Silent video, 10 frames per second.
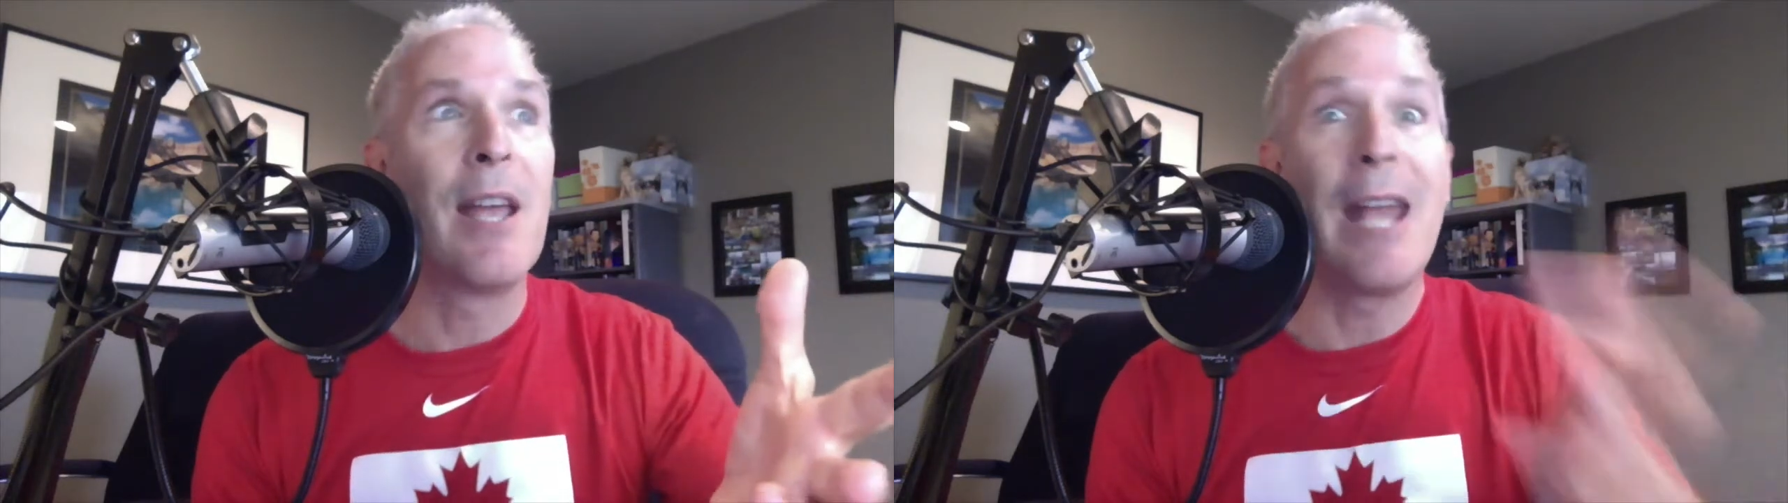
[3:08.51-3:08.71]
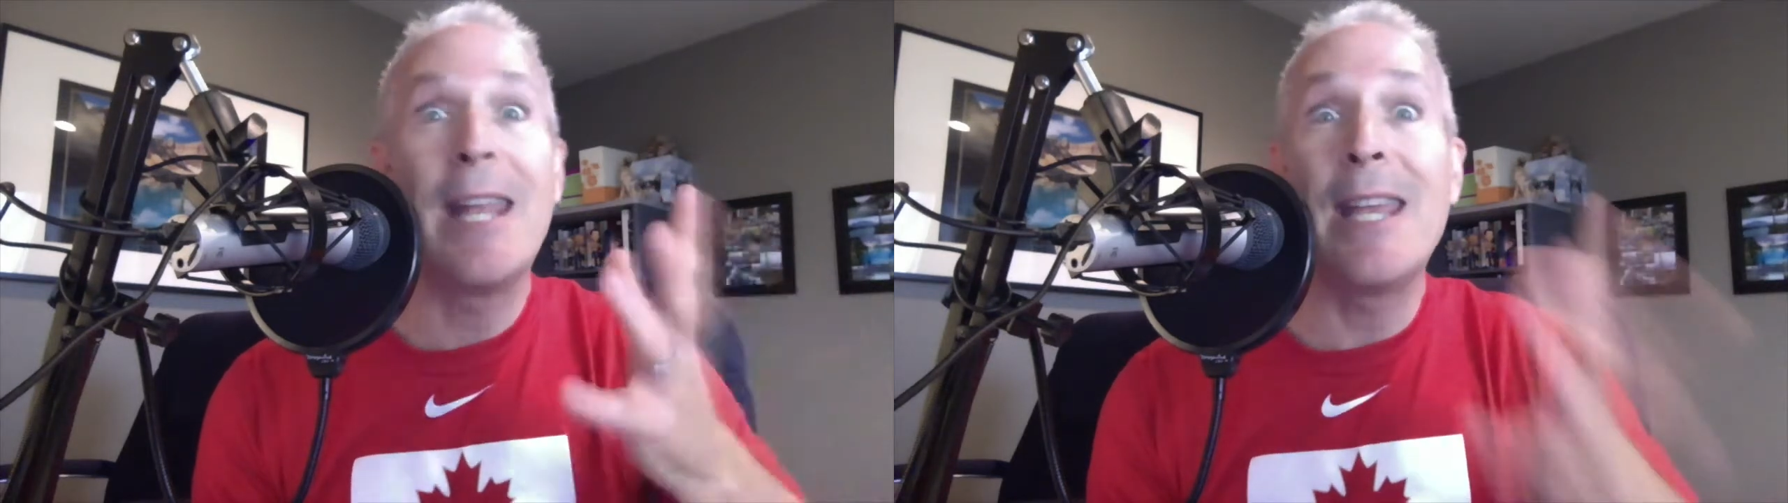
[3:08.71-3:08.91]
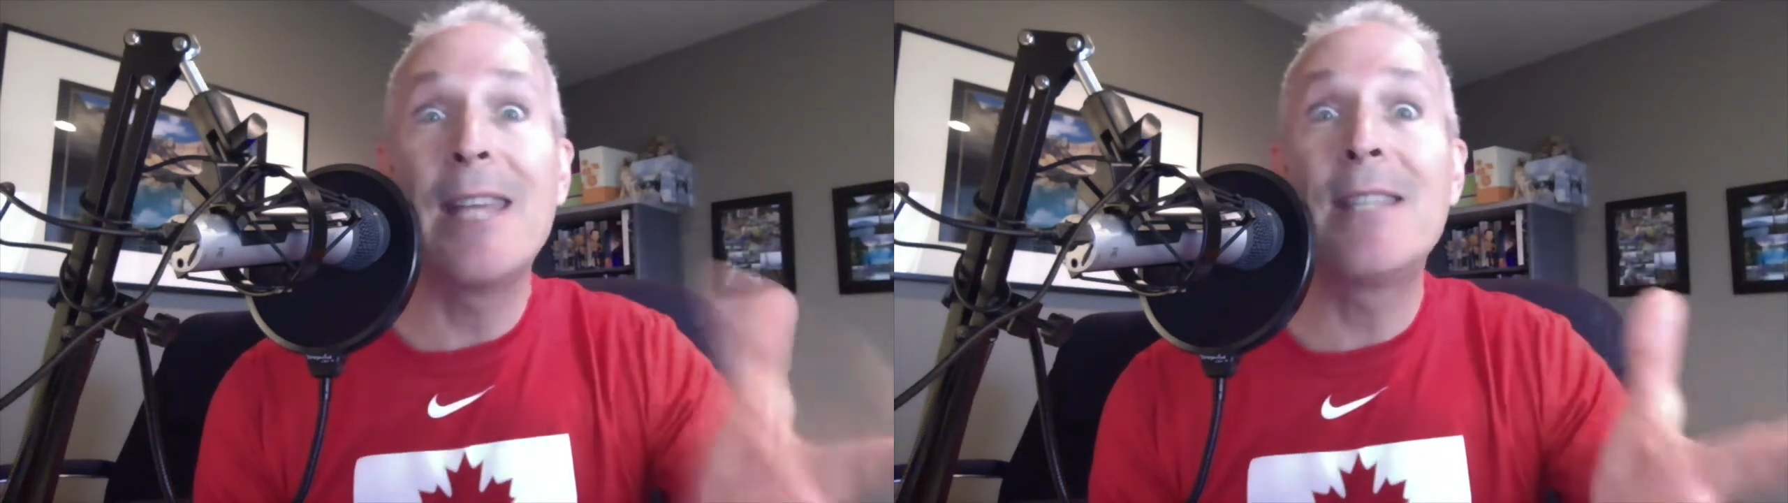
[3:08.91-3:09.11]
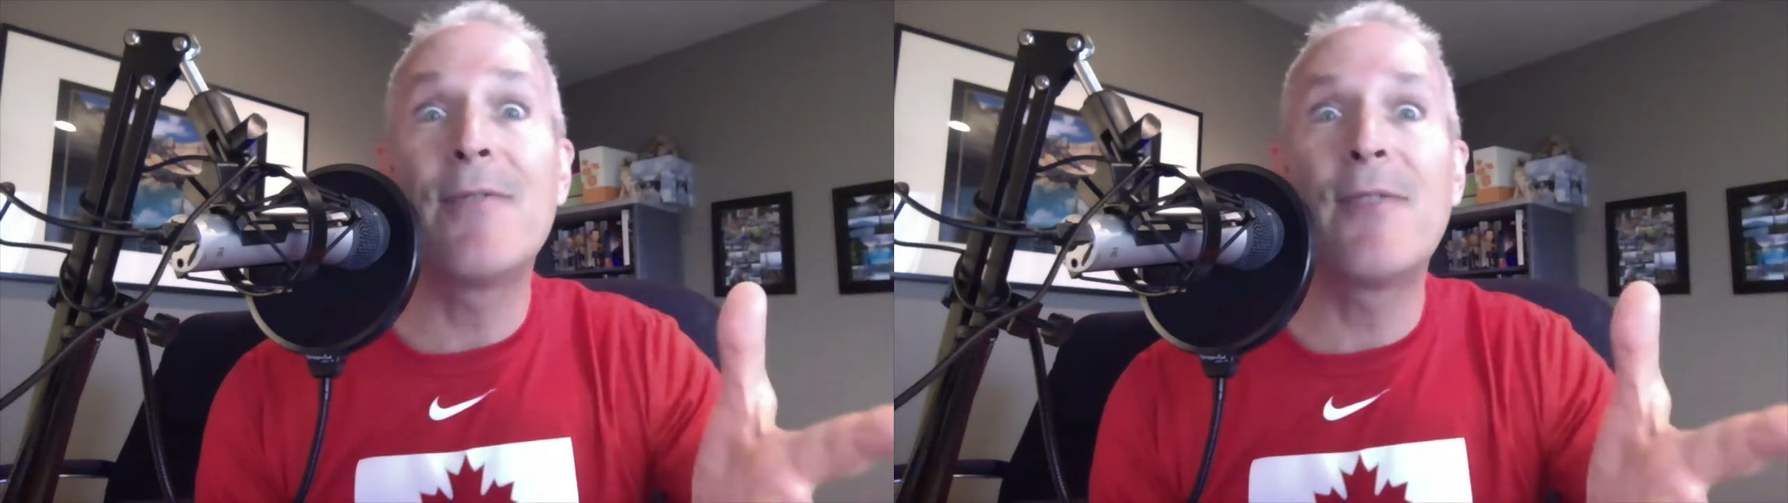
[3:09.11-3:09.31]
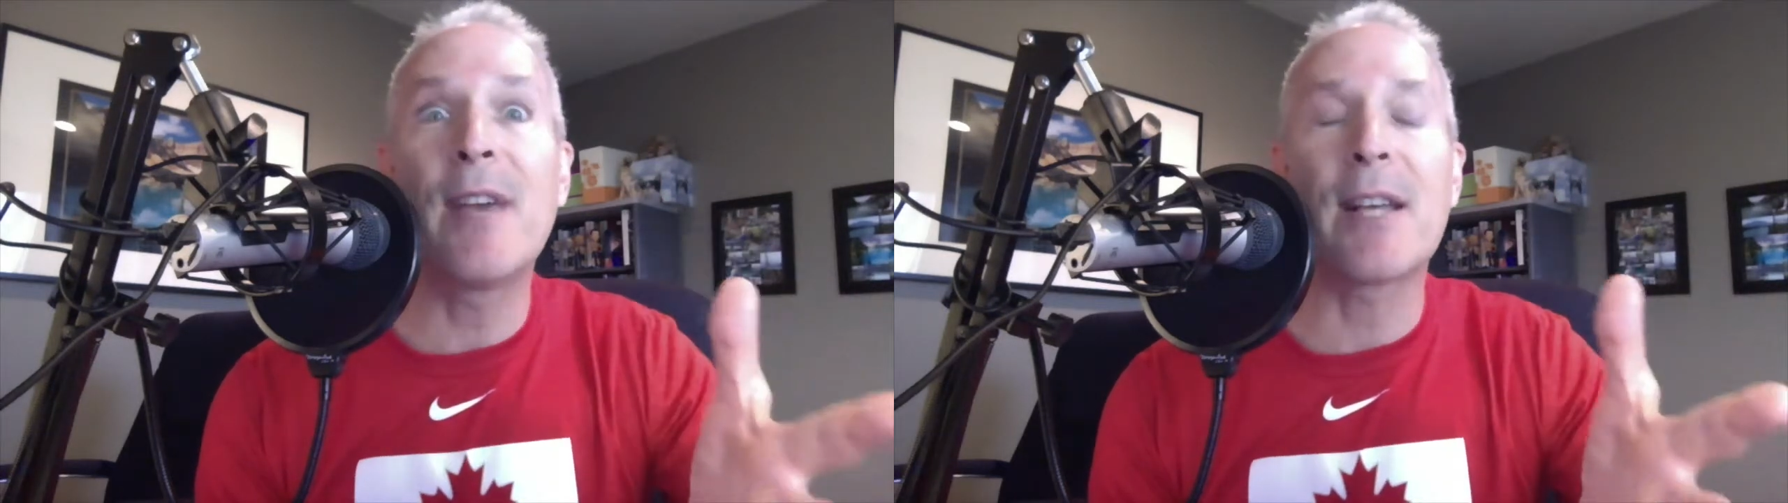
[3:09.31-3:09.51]
an easy
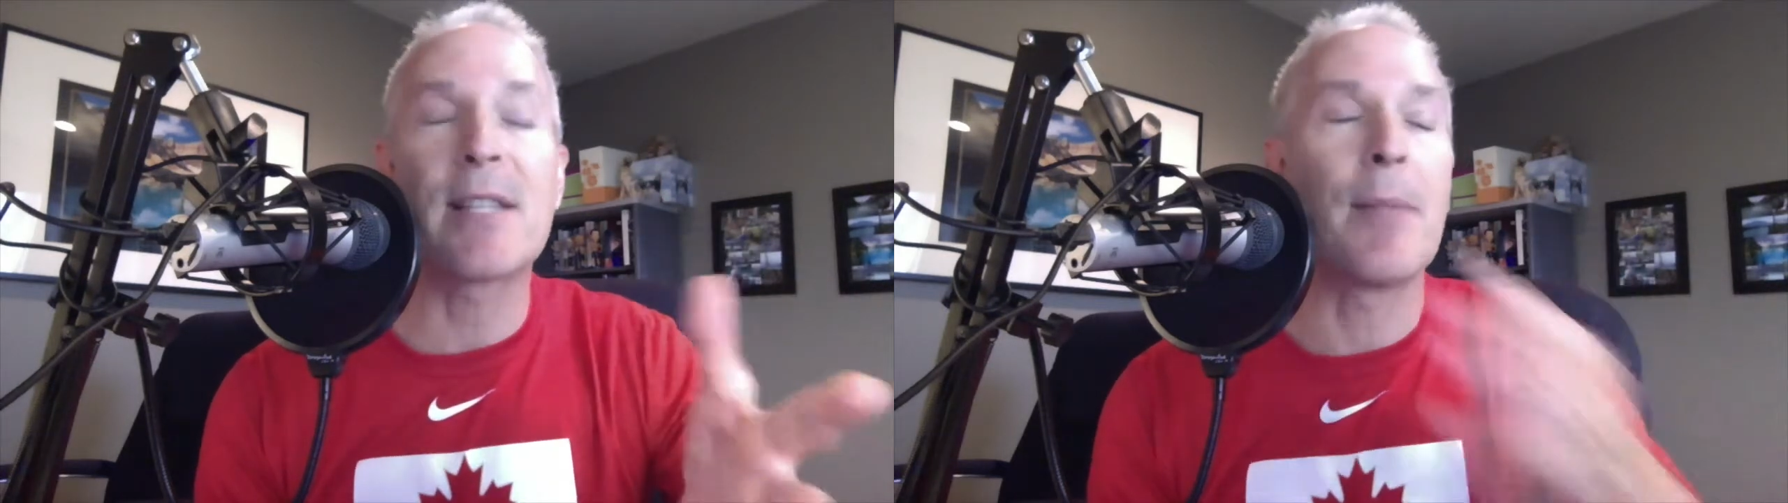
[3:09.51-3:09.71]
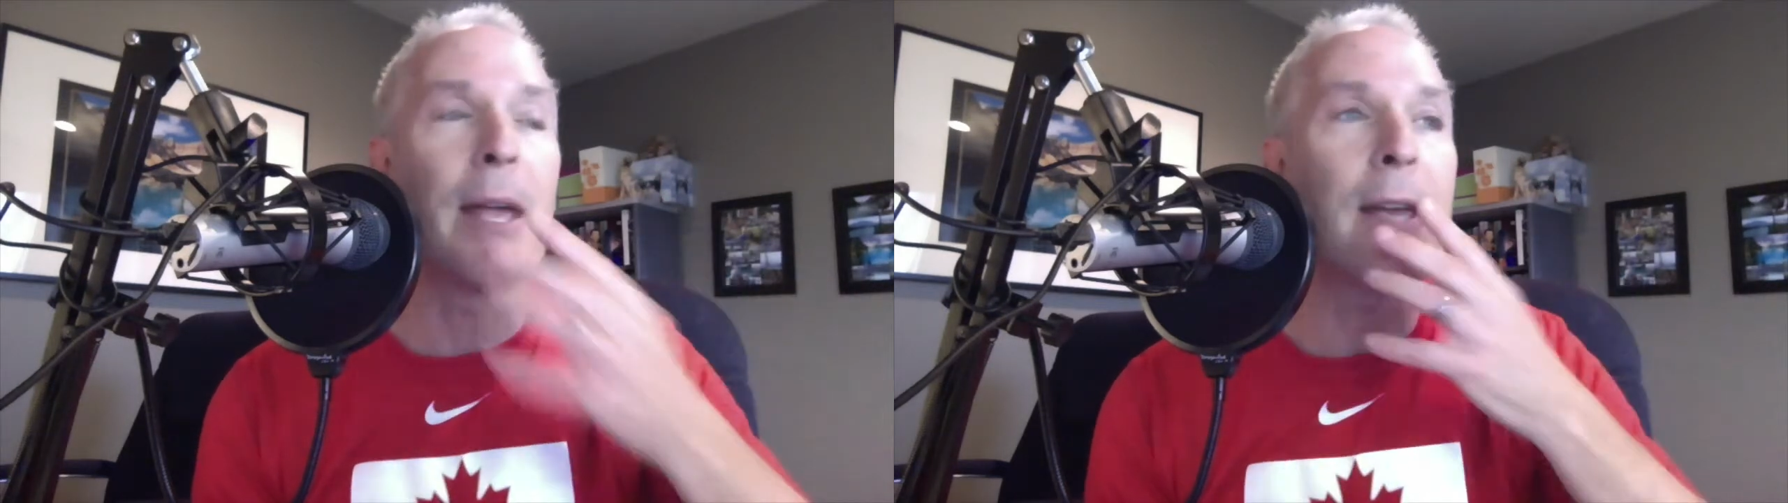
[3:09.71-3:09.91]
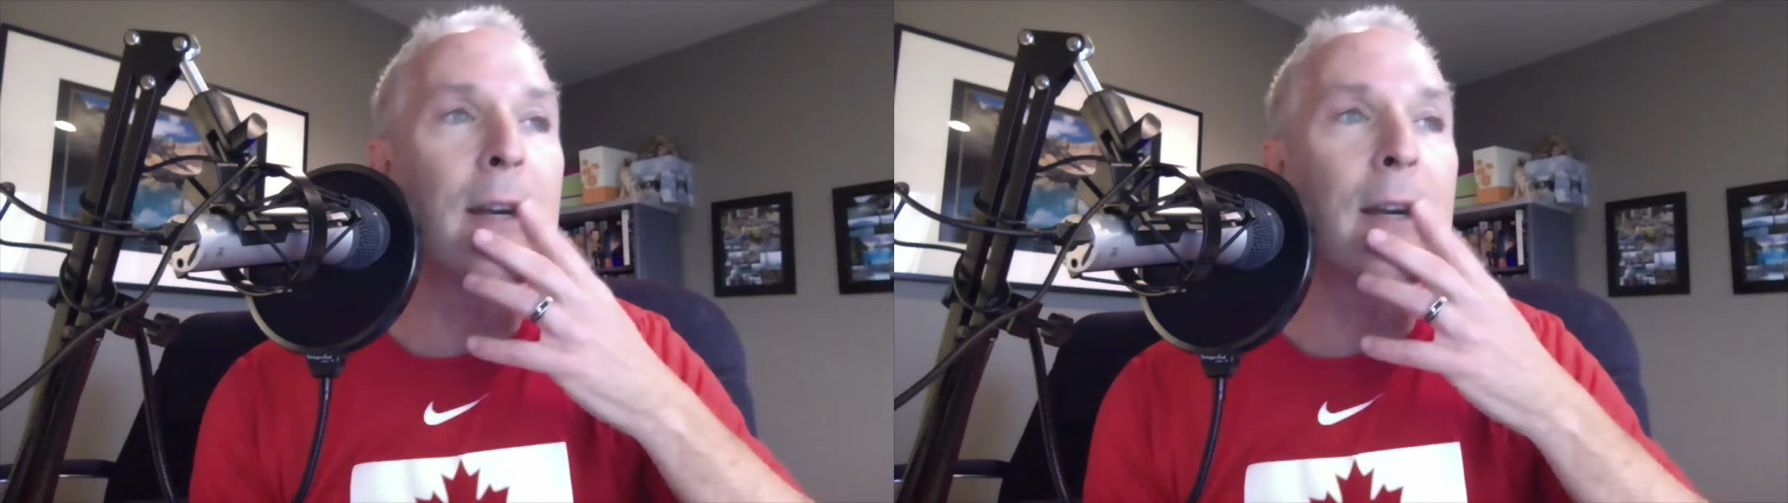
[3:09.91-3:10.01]
fix. I'm like,